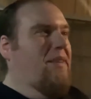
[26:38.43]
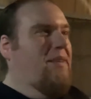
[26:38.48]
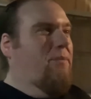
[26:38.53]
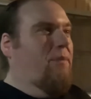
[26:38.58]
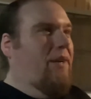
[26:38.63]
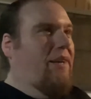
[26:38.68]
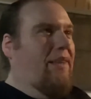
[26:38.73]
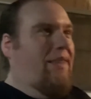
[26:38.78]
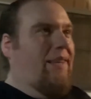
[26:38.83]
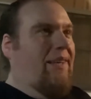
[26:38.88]

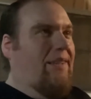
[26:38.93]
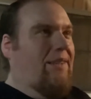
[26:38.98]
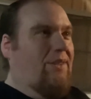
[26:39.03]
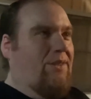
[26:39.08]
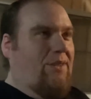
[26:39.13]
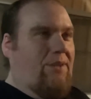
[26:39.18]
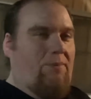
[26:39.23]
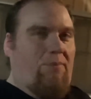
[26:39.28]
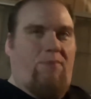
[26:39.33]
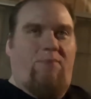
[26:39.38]
But I think
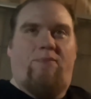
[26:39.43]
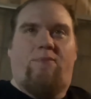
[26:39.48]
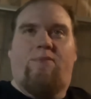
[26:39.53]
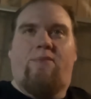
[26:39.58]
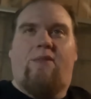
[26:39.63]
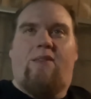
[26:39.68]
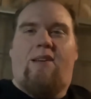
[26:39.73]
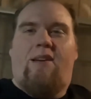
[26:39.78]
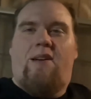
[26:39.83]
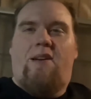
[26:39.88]
there's some
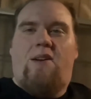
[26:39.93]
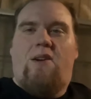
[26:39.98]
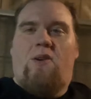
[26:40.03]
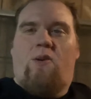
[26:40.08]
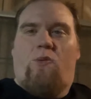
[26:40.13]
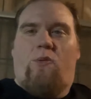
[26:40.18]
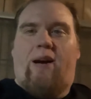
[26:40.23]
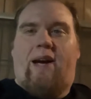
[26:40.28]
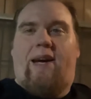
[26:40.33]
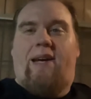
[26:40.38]

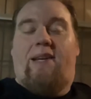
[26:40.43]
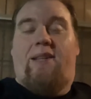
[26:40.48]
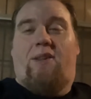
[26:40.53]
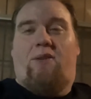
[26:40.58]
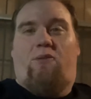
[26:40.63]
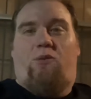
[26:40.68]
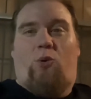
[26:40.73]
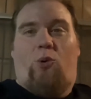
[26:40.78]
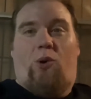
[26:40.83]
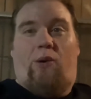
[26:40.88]
rain in the
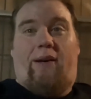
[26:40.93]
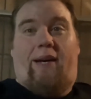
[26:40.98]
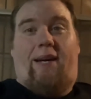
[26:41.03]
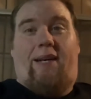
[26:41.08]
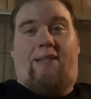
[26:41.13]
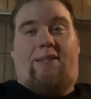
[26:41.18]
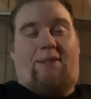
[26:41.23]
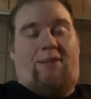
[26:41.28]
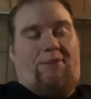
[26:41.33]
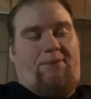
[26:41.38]

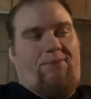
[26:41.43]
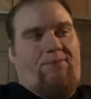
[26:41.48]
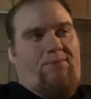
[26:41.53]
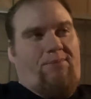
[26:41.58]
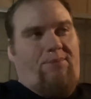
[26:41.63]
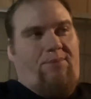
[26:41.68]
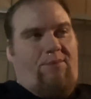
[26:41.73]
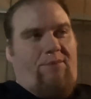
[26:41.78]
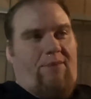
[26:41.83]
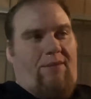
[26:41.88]
forecast, so
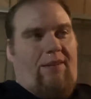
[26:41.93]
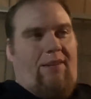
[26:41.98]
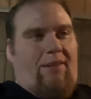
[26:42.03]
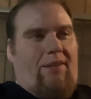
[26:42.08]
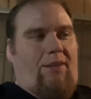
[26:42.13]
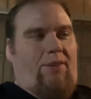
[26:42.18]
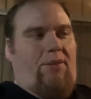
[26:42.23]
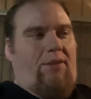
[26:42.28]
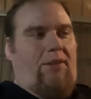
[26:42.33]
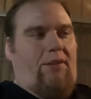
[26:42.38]

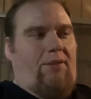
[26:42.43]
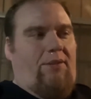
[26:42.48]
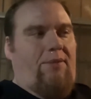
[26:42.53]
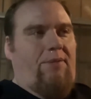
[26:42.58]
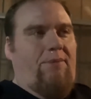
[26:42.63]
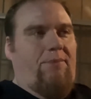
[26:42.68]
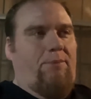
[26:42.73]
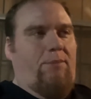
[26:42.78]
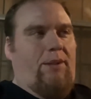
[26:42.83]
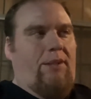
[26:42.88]
don't know.
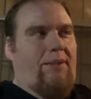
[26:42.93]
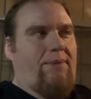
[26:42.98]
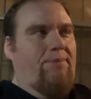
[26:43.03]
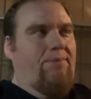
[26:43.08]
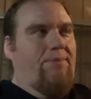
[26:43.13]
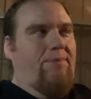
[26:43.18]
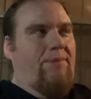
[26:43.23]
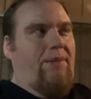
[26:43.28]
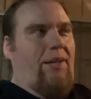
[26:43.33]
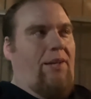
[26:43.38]
But
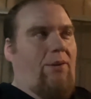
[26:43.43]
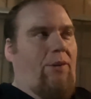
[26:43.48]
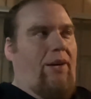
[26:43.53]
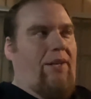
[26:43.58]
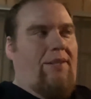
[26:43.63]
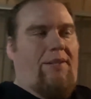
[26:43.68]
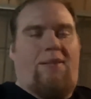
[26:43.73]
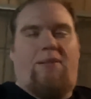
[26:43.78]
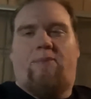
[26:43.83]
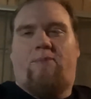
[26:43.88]

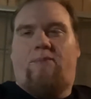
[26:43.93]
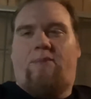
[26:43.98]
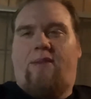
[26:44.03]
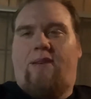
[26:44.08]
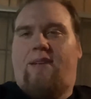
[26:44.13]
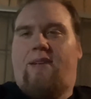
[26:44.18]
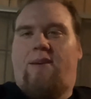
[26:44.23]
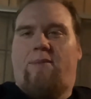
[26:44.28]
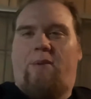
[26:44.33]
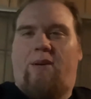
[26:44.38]
anyways,
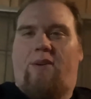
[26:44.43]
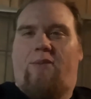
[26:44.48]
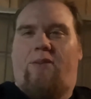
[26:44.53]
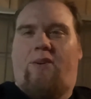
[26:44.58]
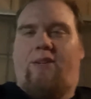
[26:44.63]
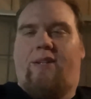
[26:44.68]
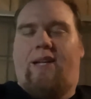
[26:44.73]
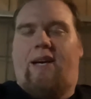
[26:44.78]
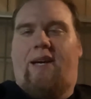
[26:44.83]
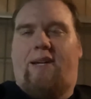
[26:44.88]
be a
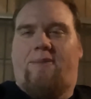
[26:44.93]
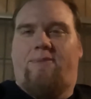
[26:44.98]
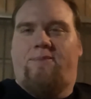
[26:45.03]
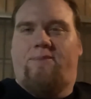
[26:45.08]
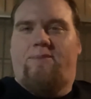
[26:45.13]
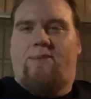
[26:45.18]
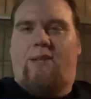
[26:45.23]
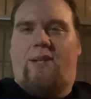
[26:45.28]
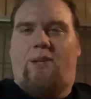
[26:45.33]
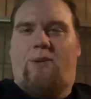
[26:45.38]
fun day
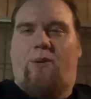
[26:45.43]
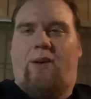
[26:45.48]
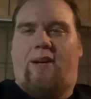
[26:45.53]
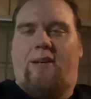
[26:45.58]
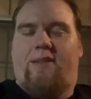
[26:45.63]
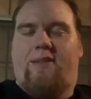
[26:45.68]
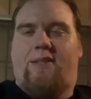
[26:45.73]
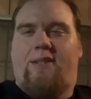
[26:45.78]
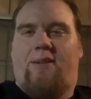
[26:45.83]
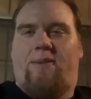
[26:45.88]

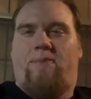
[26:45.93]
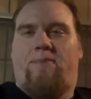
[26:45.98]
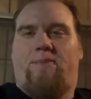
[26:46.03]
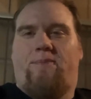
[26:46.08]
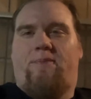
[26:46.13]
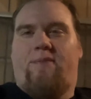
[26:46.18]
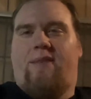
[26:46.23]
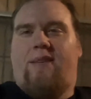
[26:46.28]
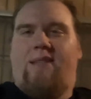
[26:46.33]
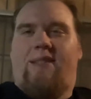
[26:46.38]
anyway, so.
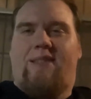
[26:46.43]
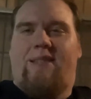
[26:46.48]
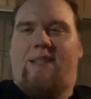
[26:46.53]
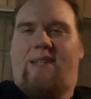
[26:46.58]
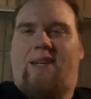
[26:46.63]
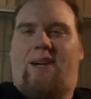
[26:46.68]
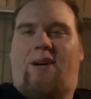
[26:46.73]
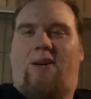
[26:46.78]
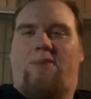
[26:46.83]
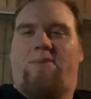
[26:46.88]
See
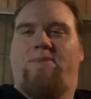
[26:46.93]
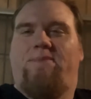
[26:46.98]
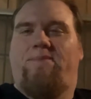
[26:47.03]
y'all.